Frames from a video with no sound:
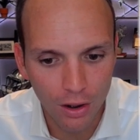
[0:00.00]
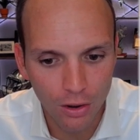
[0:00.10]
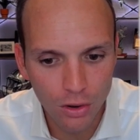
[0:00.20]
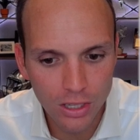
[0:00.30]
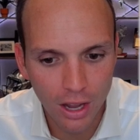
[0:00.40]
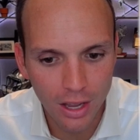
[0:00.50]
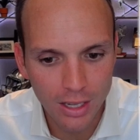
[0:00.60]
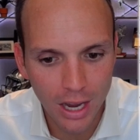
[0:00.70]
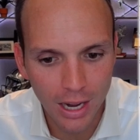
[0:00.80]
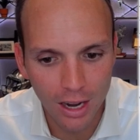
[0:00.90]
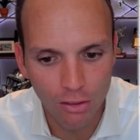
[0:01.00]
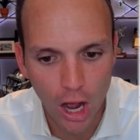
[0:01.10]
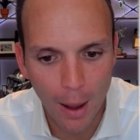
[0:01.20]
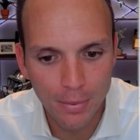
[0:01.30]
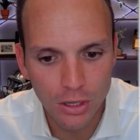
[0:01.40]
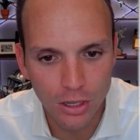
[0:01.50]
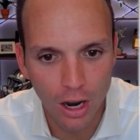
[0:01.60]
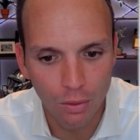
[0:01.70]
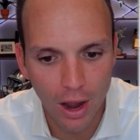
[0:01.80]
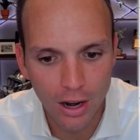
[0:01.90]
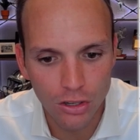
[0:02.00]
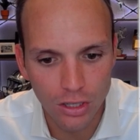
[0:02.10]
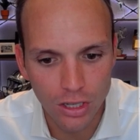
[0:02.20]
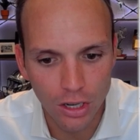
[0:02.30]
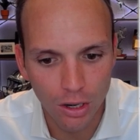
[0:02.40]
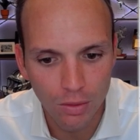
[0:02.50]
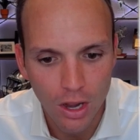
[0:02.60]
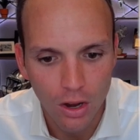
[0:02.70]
Notice how they take kind of opposite directions here.